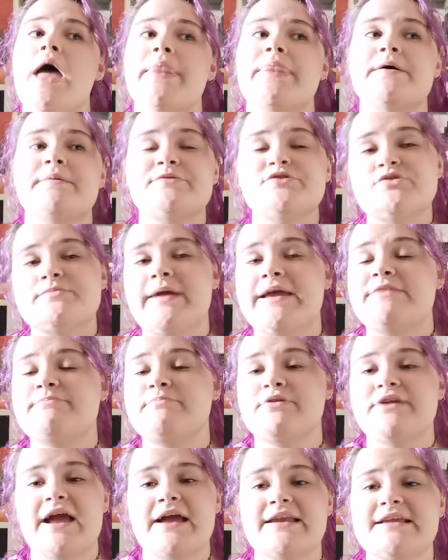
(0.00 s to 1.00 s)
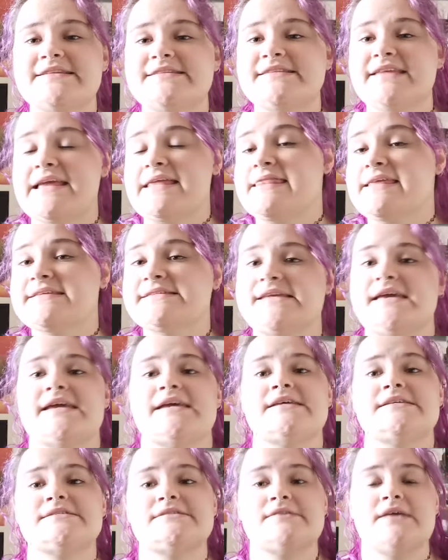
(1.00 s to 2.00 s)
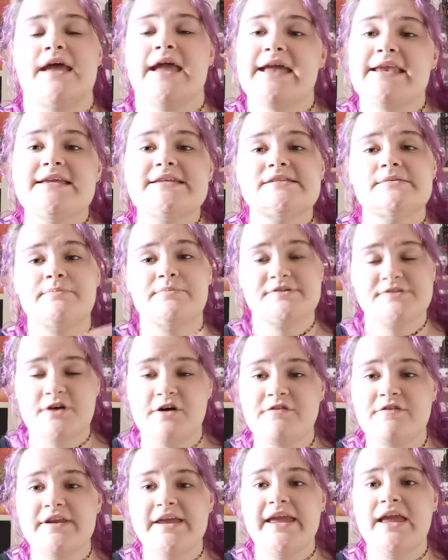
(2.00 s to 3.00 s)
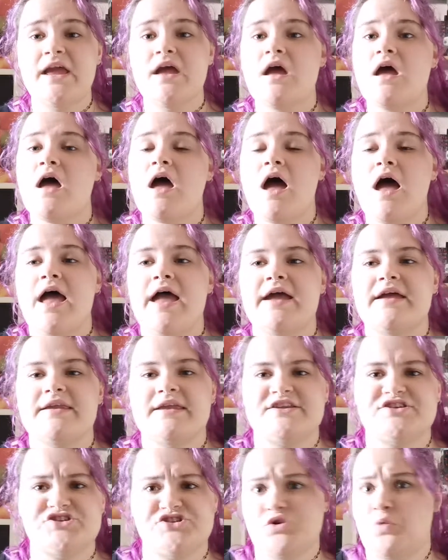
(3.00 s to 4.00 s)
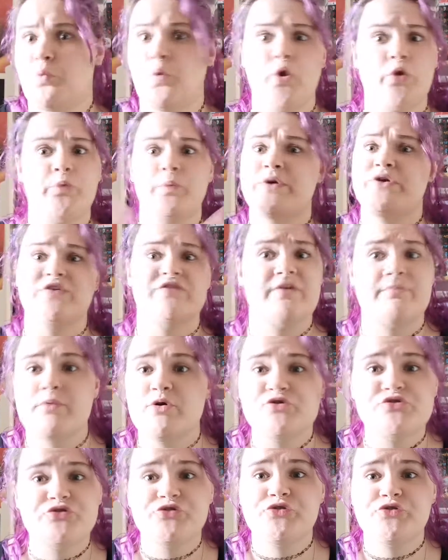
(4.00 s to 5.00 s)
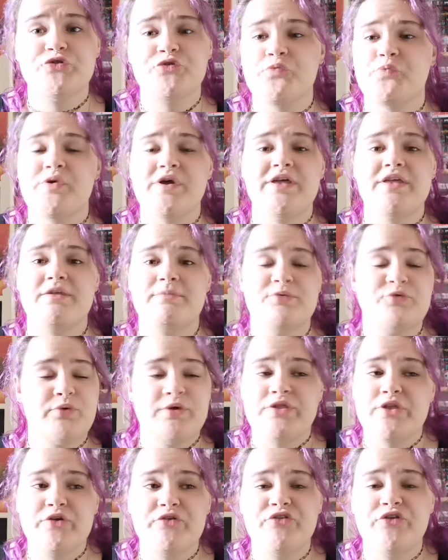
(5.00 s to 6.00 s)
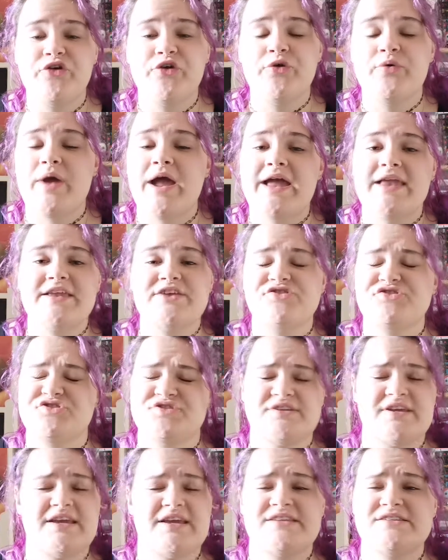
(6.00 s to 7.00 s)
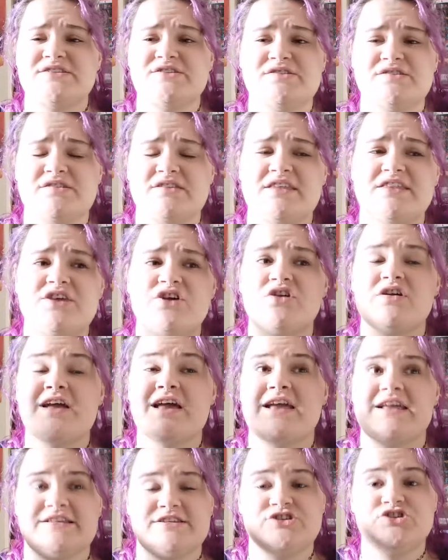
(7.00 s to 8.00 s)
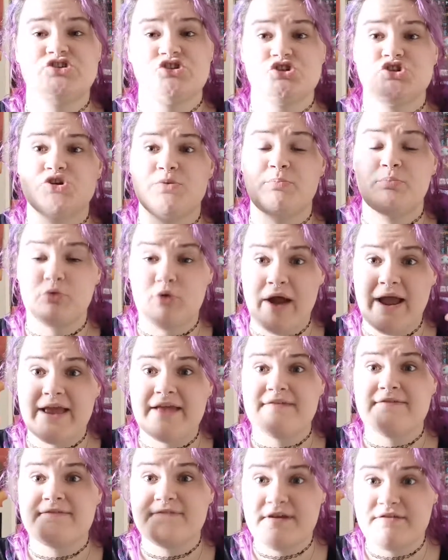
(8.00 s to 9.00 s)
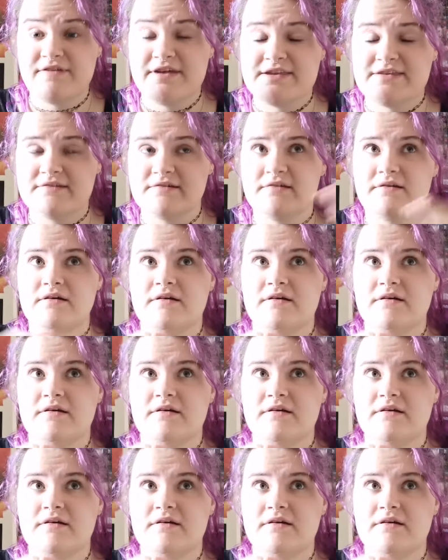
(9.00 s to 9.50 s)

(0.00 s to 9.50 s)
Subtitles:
The two main protagonists in this is Hades and Persephone, and it's just a whirlwind of emotions between those two, and it's such a bright and vivid,